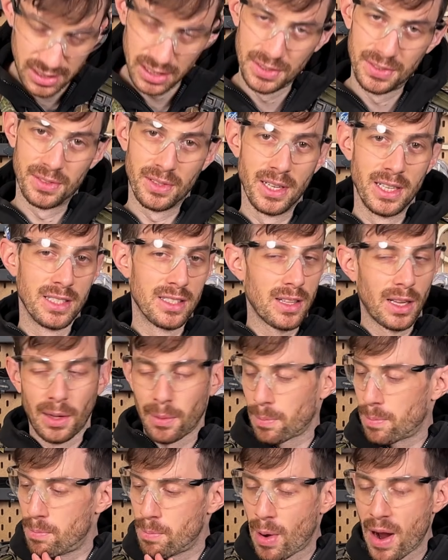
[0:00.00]
difference, like
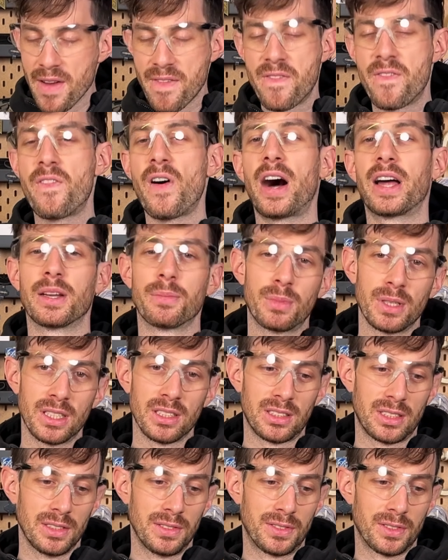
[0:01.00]
by far the
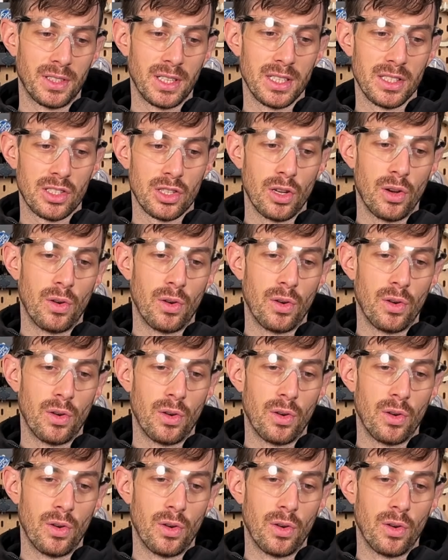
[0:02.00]
biggest difference,